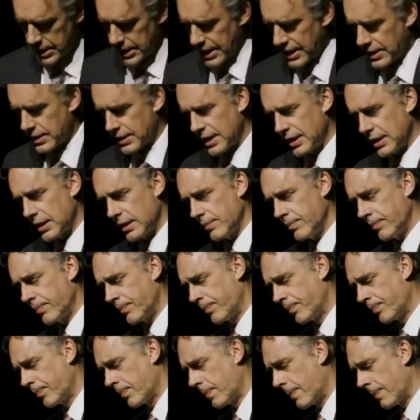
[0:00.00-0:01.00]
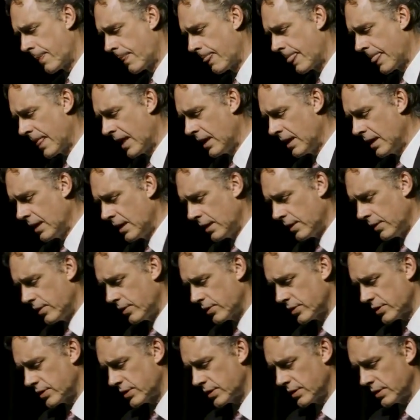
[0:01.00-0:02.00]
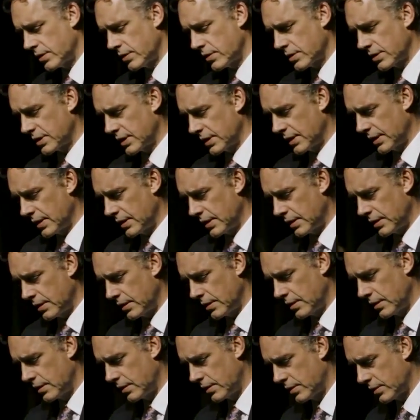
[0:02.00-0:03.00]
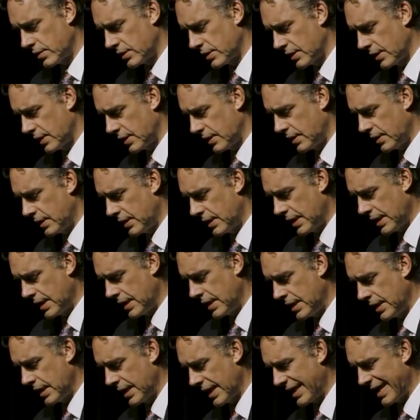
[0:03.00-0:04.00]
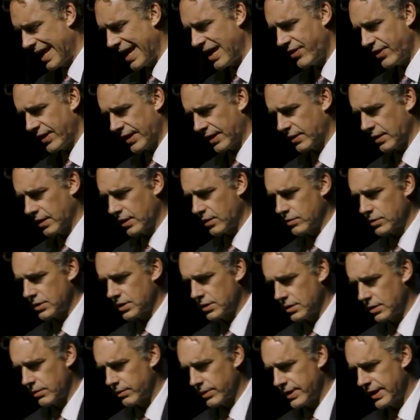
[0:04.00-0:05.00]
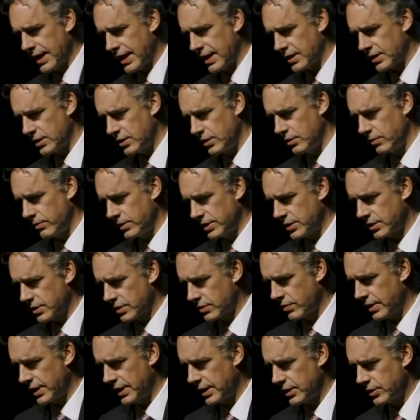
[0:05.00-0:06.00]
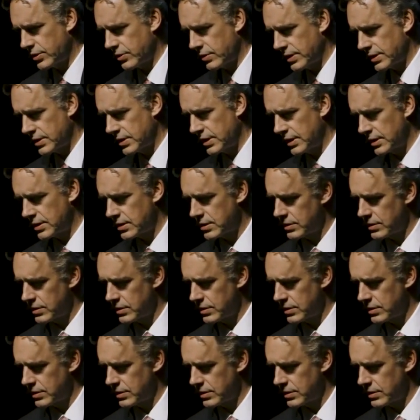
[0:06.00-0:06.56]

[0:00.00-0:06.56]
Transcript: And then there's an ethic that goes along with that too, which is quite interesting.